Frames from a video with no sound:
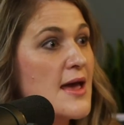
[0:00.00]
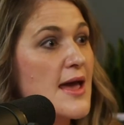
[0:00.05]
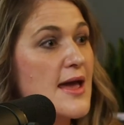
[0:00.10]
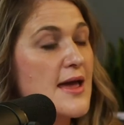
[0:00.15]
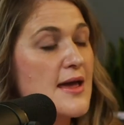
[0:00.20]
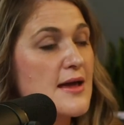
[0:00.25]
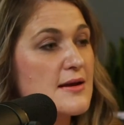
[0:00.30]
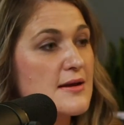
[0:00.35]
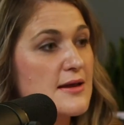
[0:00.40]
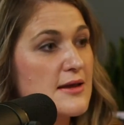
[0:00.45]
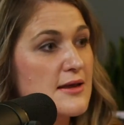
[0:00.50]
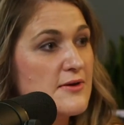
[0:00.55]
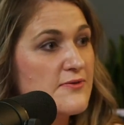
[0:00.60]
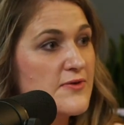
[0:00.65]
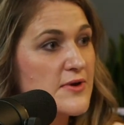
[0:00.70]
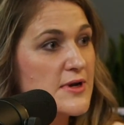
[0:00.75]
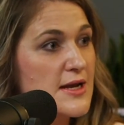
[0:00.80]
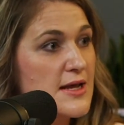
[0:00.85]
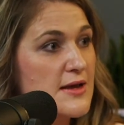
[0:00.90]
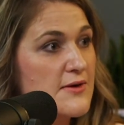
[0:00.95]
And
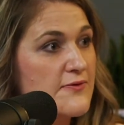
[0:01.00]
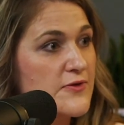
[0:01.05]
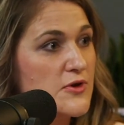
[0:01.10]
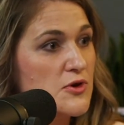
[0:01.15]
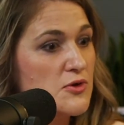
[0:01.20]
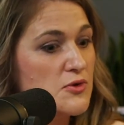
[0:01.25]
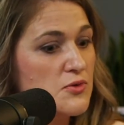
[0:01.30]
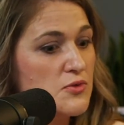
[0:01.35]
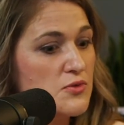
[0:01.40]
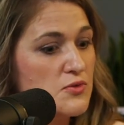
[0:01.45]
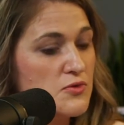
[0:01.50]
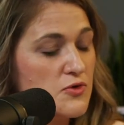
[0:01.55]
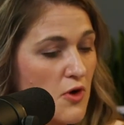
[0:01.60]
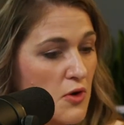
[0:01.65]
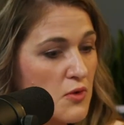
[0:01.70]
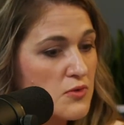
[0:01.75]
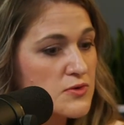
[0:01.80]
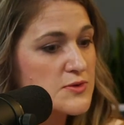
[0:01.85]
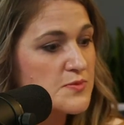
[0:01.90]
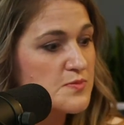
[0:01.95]
even if you
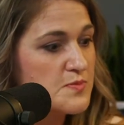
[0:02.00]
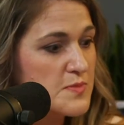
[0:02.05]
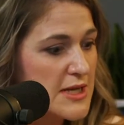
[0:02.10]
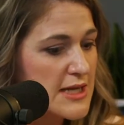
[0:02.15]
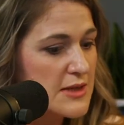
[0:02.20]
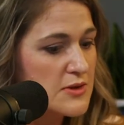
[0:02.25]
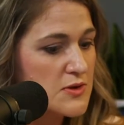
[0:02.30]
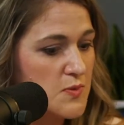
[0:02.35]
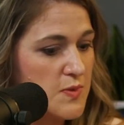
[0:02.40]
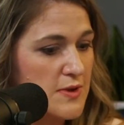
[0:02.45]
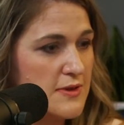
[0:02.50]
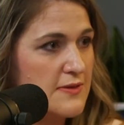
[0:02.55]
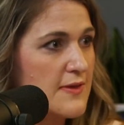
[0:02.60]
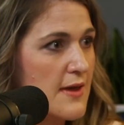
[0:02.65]
don't meet with